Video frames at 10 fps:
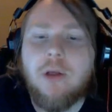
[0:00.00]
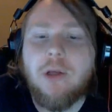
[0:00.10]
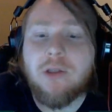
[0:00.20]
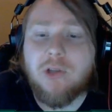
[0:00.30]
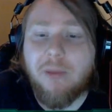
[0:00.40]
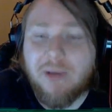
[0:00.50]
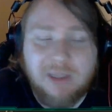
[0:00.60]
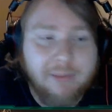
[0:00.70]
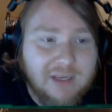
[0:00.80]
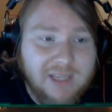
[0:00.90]
So it
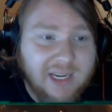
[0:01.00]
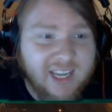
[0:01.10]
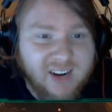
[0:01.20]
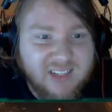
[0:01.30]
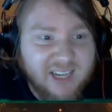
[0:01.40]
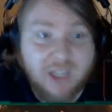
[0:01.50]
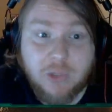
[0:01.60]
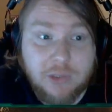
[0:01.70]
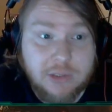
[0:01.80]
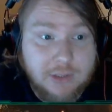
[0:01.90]
basically makes any character kind of
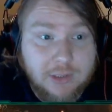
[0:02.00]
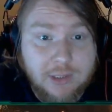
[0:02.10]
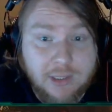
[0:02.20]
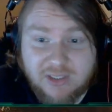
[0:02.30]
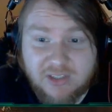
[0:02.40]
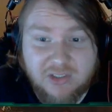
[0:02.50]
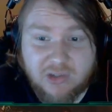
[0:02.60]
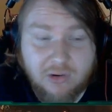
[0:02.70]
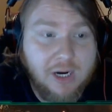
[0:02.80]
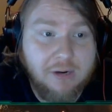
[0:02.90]
useless. Turns a
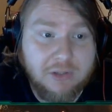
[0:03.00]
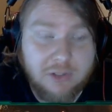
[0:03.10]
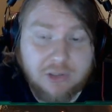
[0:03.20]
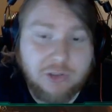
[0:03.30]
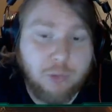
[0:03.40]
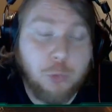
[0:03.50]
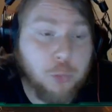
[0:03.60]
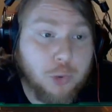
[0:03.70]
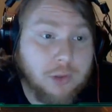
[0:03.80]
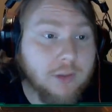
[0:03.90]
Skrar into just a
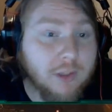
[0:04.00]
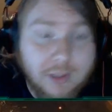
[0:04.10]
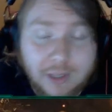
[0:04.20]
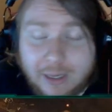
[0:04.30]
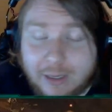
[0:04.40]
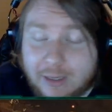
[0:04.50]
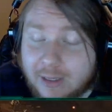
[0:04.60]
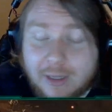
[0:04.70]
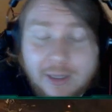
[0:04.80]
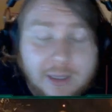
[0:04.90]
1/1, and like,
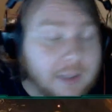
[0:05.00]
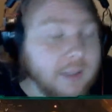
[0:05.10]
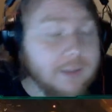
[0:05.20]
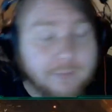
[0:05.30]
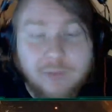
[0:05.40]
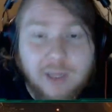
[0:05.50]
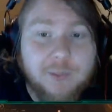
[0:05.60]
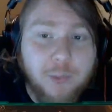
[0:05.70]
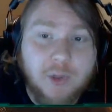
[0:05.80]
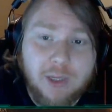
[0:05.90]
it's
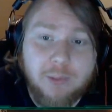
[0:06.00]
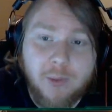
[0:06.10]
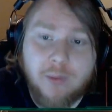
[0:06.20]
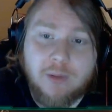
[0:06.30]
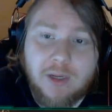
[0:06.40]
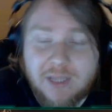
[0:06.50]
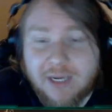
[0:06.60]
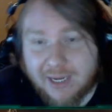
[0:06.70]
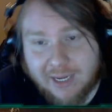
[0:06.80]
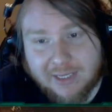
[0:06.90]
pretty potent. It's like, it is